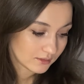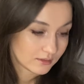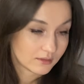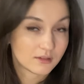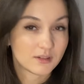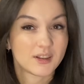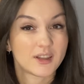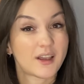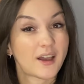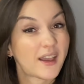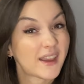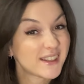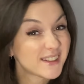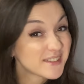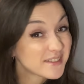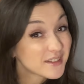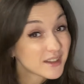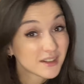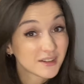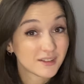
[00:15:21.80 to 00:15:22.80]
light
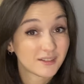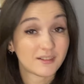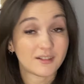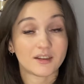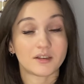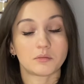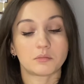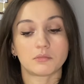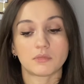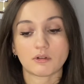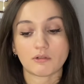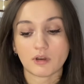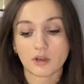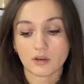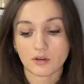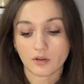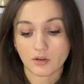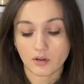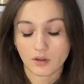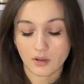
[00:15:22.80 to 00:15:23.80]
fingering
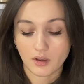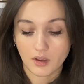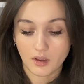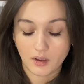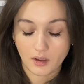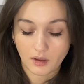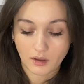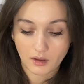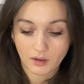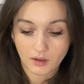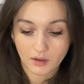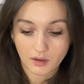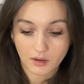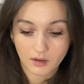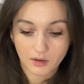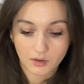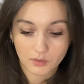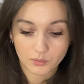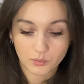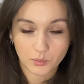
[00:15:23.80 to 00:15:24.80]
merino
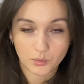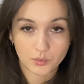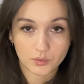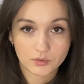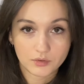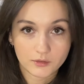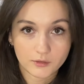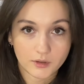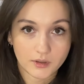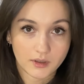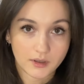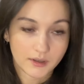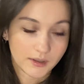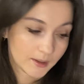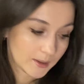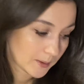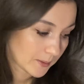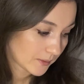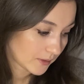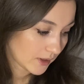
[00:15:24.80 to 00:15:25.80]
wool
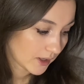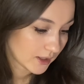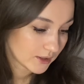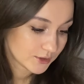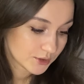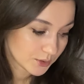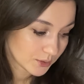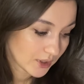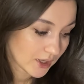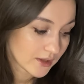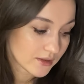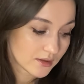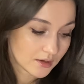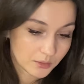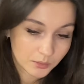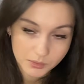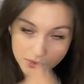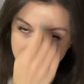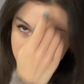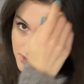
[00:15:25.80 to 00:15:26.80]
held together
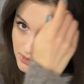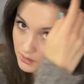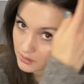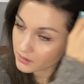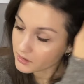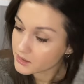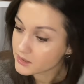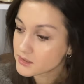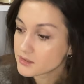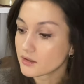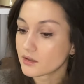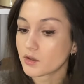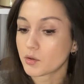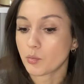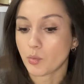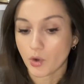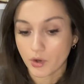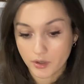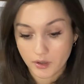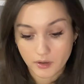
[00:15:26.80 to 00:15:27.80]
with silk
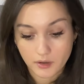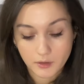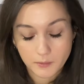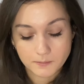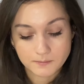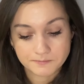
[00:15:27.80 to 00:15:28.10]
mohair.